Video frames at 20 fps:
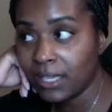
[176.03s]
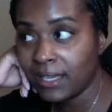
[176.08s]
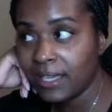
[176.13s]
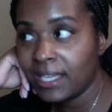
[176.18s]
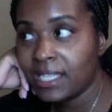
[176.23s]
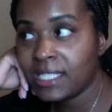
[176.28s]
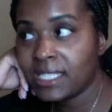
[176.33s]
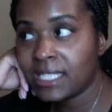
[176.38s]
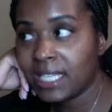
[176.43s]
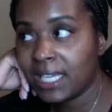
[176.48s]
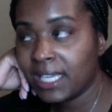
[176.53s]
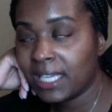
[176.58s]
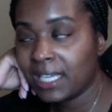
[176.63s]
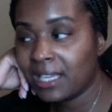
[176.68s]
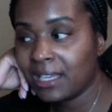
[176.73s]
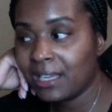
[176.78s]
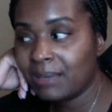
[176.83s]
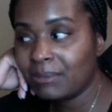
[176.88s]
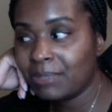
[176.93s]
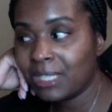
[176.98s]
It's like
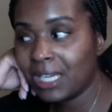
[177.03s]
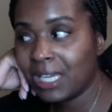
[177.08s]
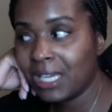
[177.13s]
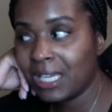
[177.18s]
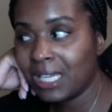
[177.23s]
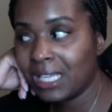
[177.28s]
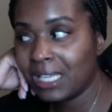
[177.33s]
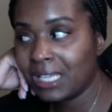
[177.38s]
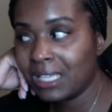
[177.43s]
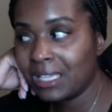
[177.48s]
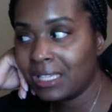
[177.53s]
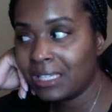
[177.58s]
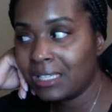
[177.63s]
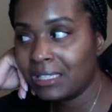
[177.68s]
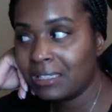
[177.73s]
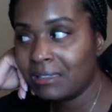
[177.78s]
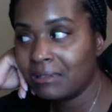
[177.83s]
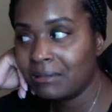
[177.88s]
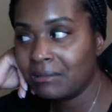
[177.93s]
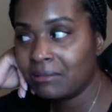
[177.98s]
I'm not
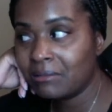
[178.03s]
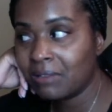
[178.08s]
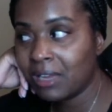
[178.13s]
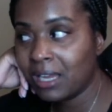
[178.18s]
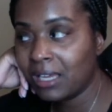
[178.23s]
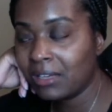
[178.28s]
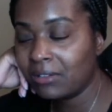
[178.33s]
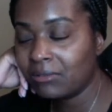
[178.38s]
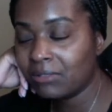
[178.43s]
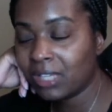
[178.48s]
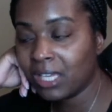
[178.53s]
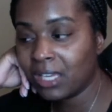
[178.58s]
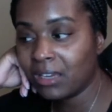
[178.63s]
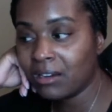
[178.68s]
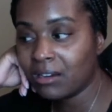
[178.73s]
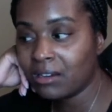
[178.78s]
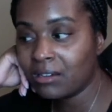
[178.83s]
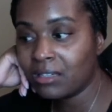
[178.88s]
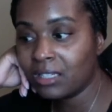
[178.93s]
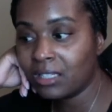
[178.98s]
in I don't
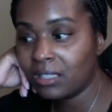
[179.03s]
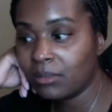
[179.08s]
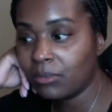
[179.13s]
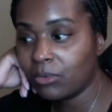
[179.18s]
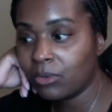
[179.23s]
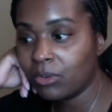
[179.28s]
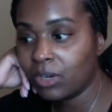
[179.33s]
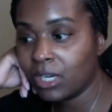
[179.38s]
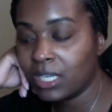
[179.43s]
care anymore.